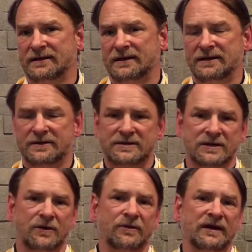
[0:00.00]
And there is a
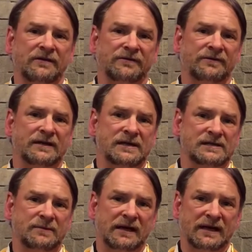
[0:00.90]
grief that
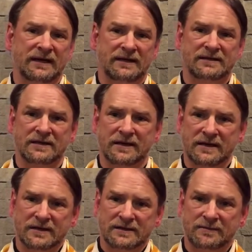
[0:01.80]
is beginning to,
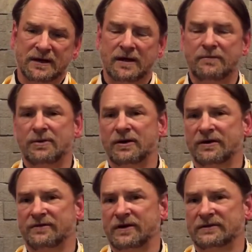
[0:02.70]
to become part
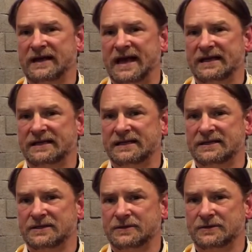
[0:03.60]
of our reality
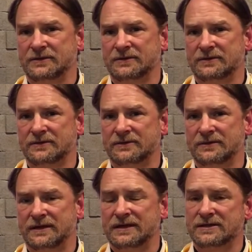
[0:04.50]
too.
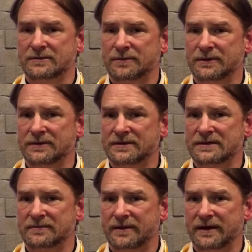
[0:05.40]
And these are burdens
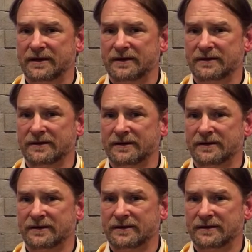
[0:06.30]
to bear.
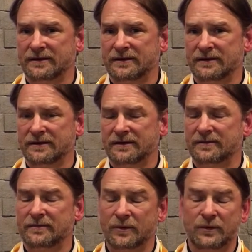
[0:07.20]

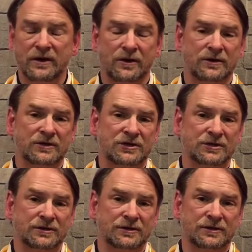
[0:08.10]
But we are the
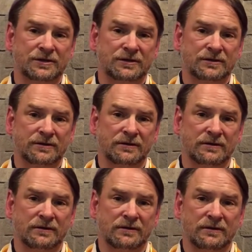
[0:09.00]
church.
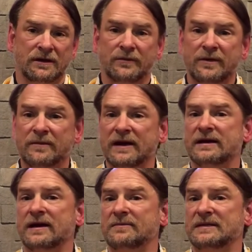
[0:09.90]
And we might
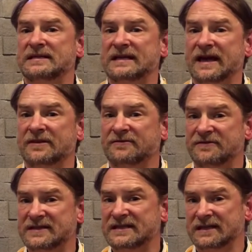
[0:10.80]
not be together
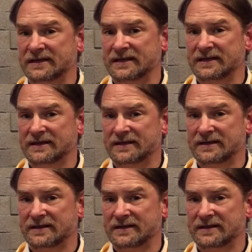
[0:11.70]
physically.